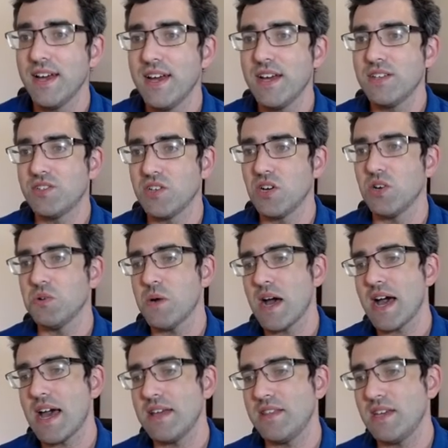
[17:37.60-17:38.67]

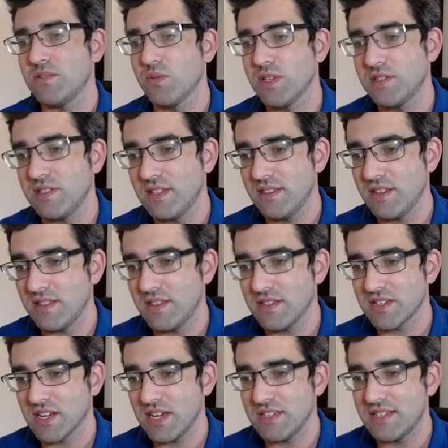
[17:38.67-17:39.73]
So this
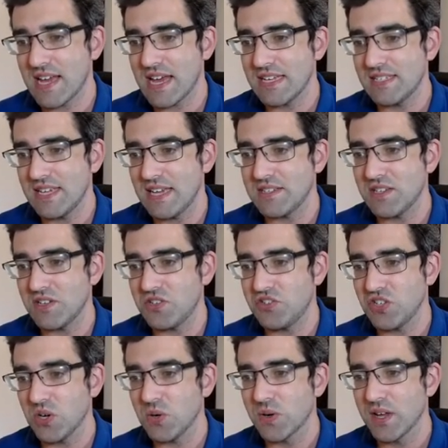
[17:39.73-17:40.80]
guy says, is it a
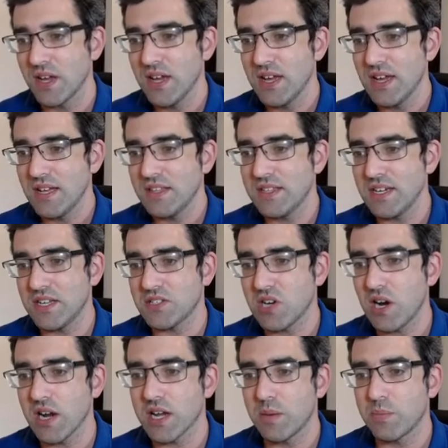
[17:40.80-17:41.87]
joke? The
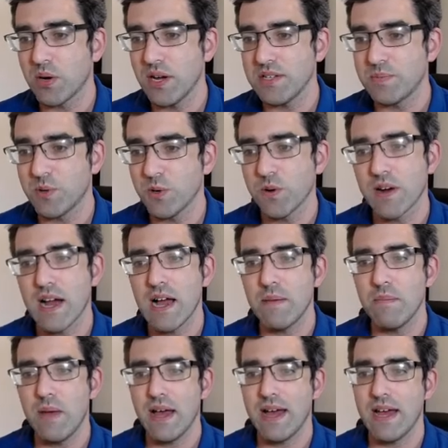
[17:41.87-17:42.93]
target price program
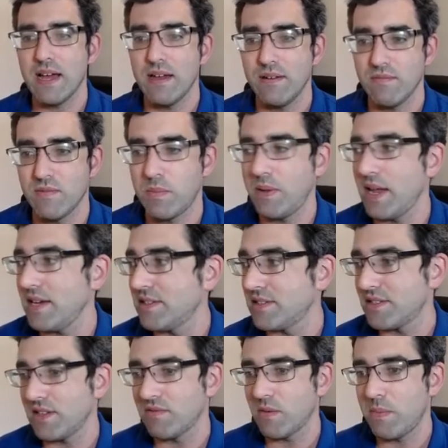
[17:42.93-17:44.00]

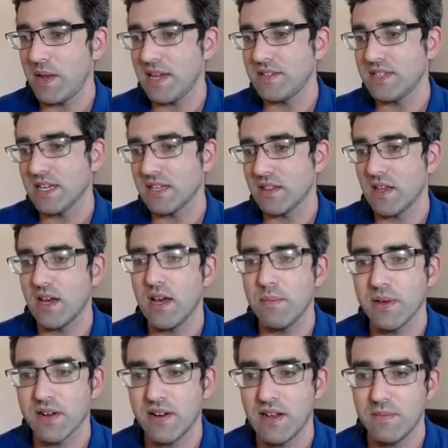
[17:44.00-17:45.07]
replacing the
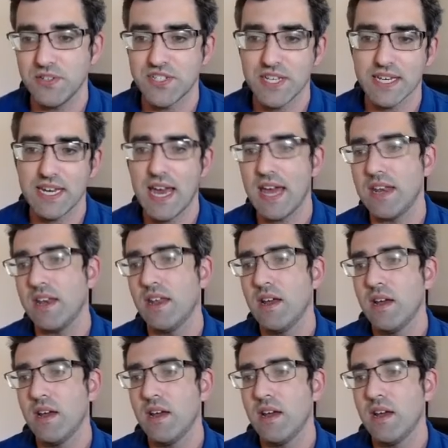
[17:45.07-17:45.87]
Mechir Lemishtaken